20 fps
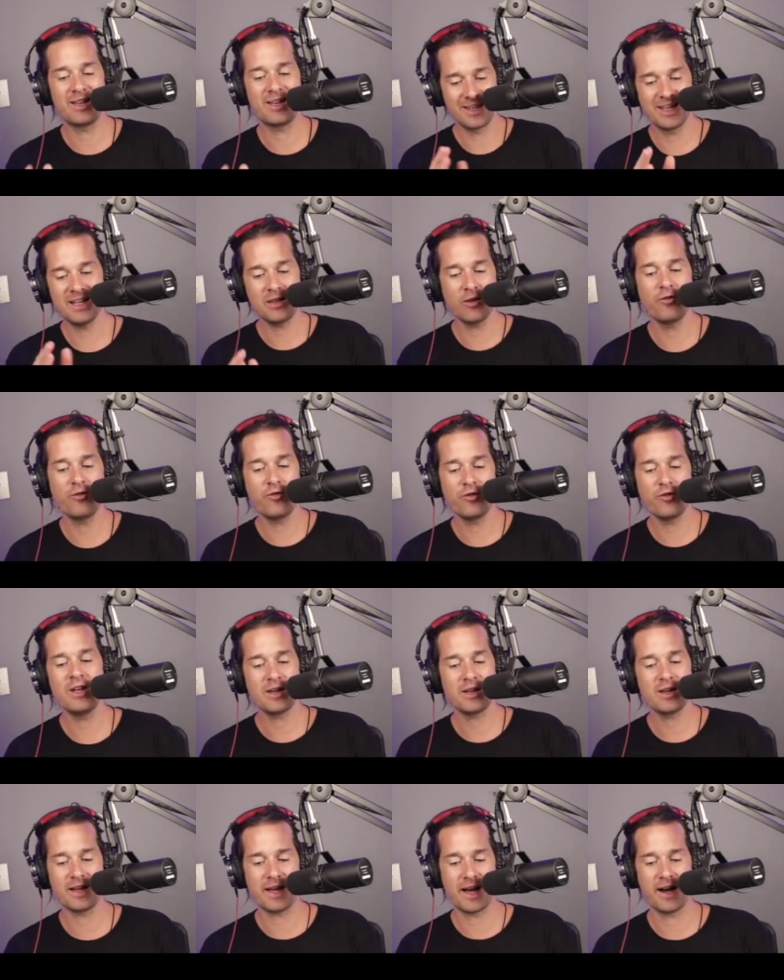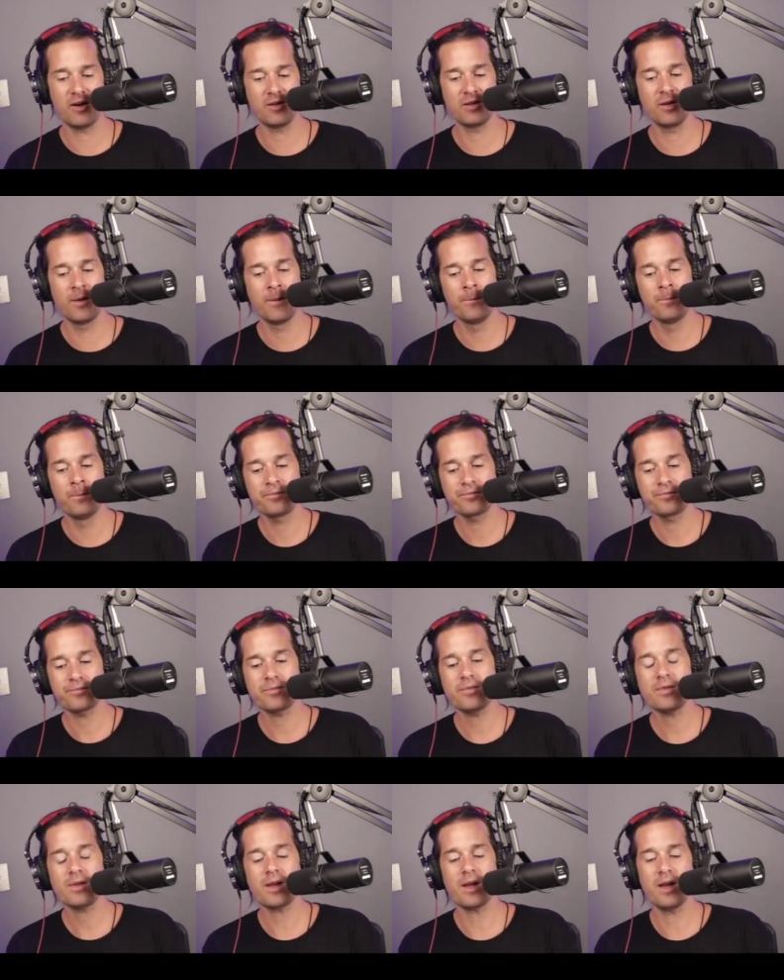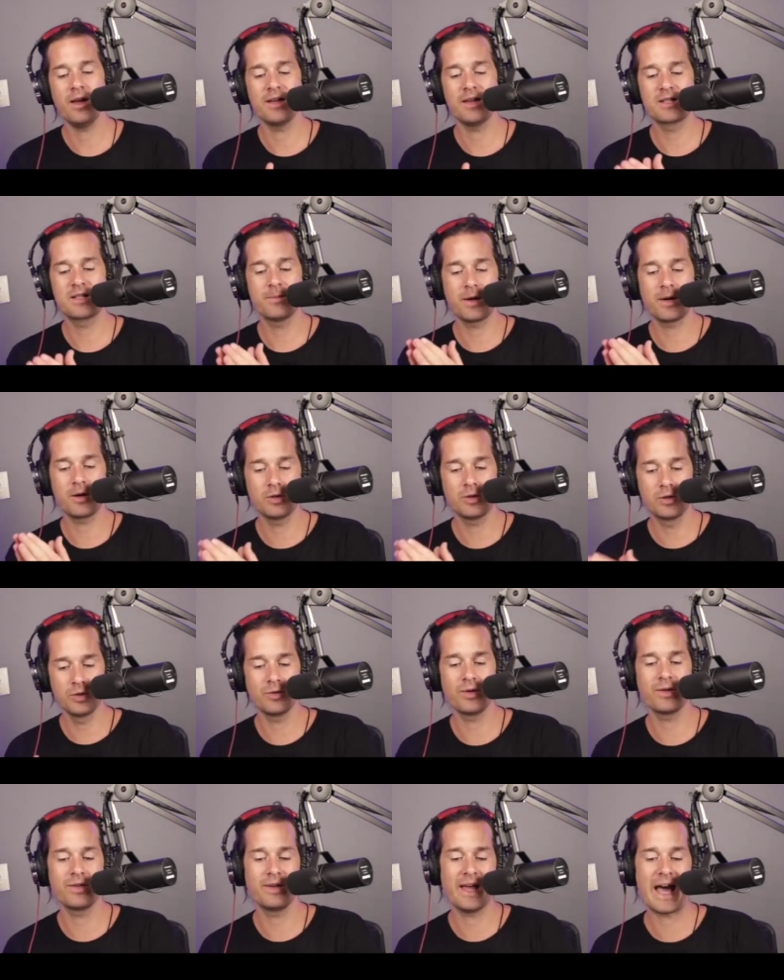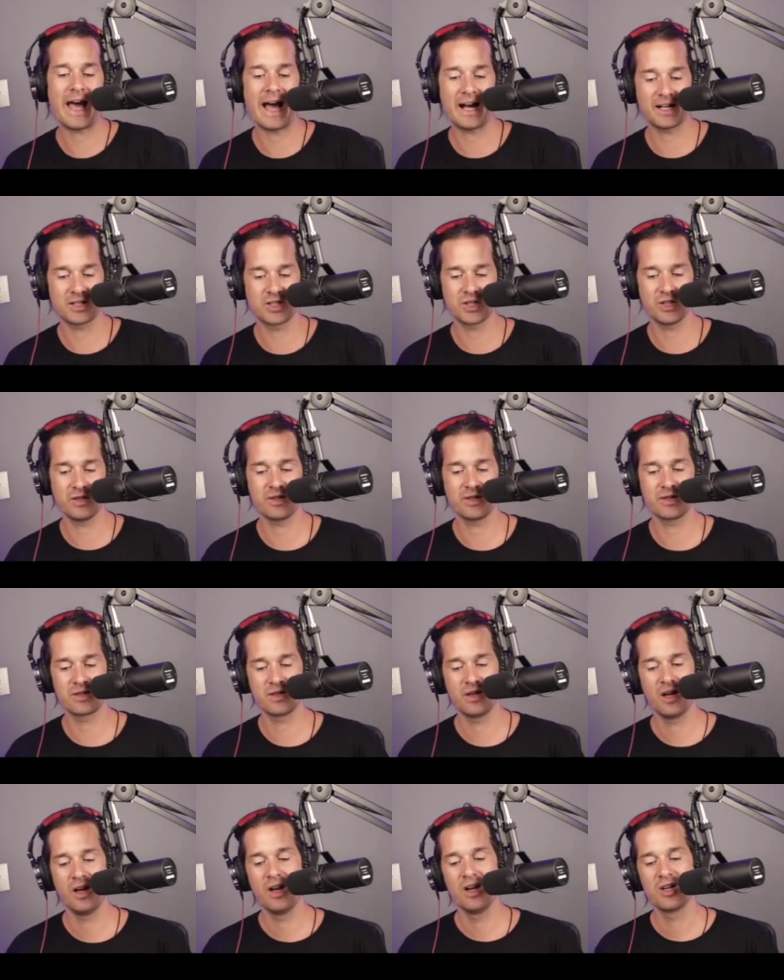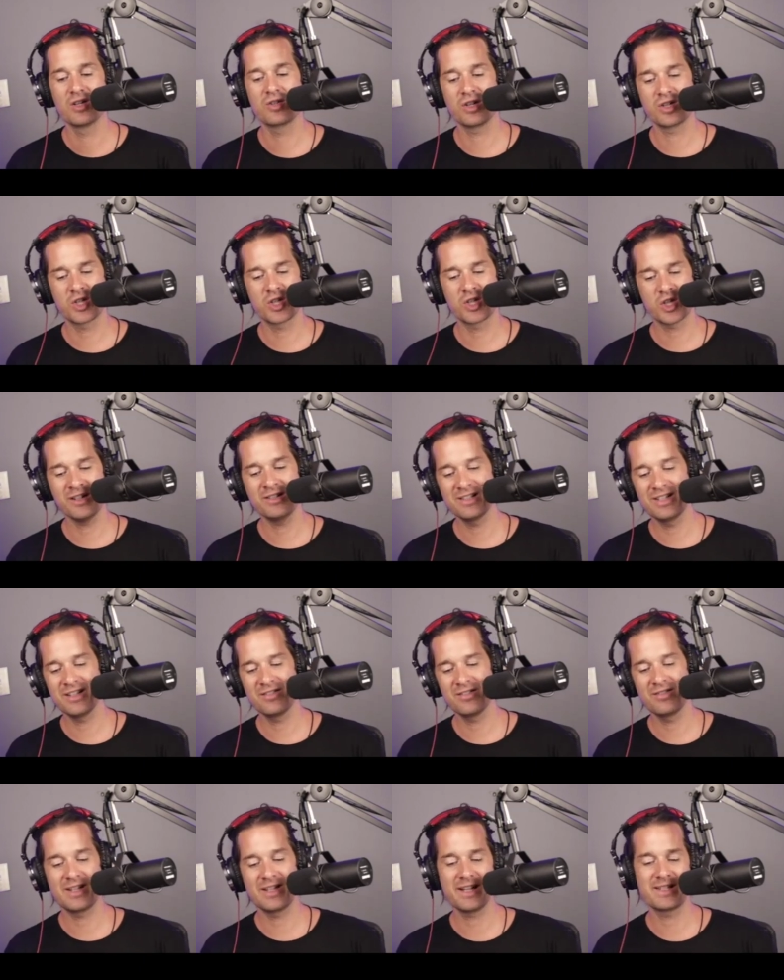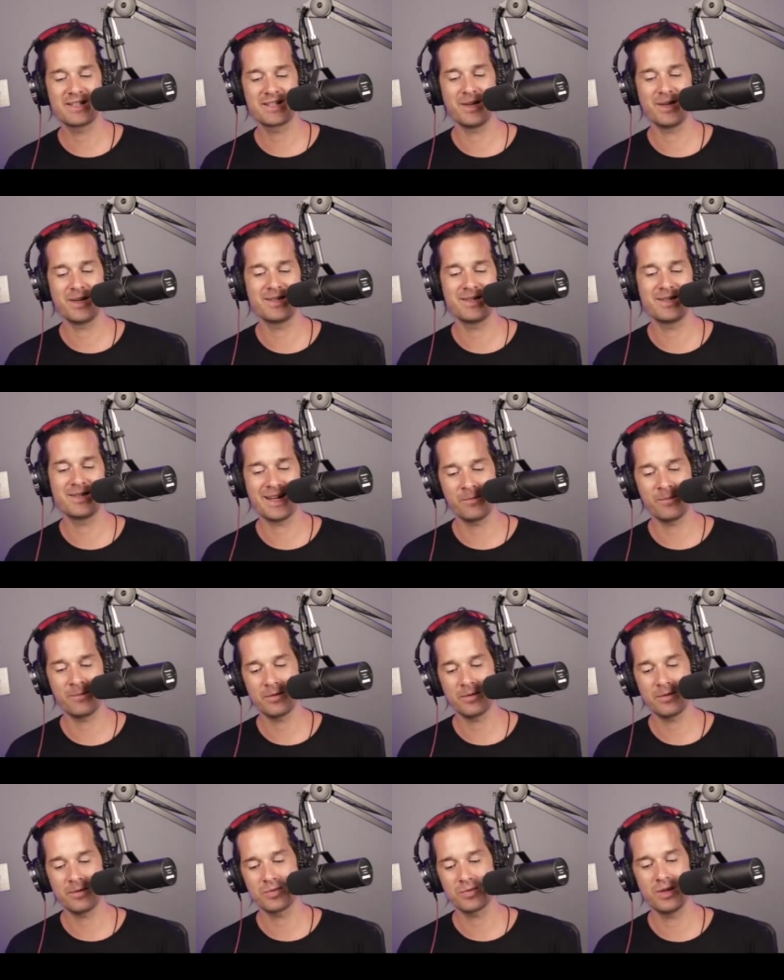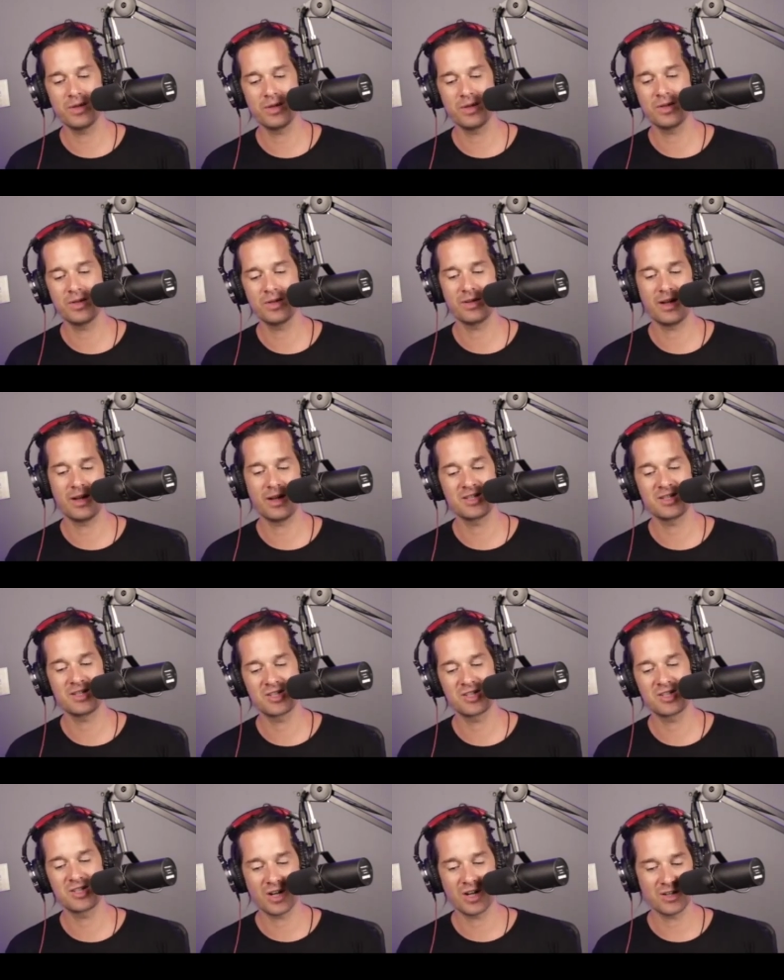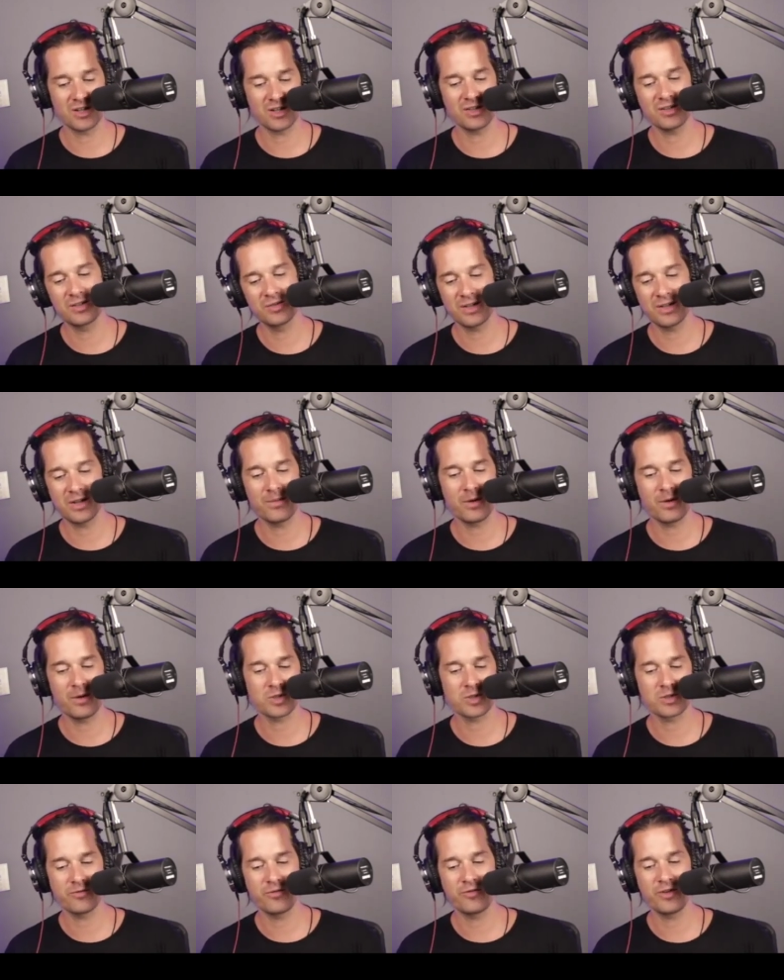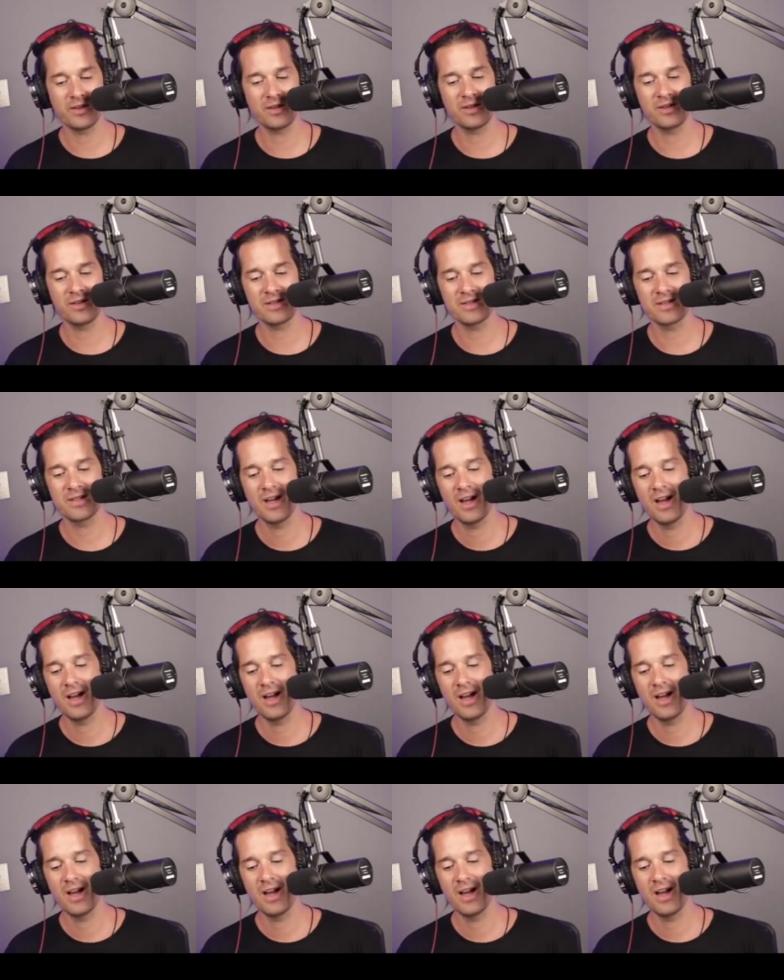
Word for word: Get the feeling out. It's about doing the actions. So I tried to give like some examples where you can like start doing emotional fitness.